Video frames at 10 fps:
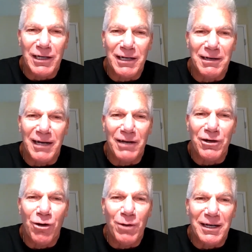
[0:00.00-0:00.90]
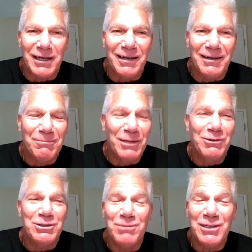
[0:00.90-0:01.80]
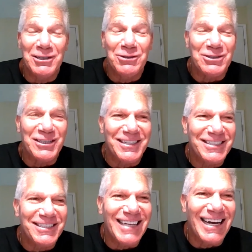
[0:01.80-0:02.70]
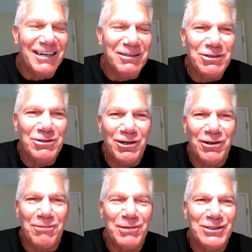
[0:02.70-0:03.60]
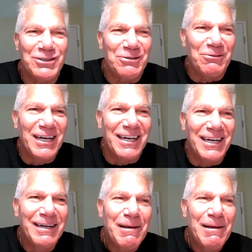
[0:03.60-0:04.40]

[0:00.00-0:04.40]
I had no idea, but it was pretty interesting to see that. It showed you all the places you went.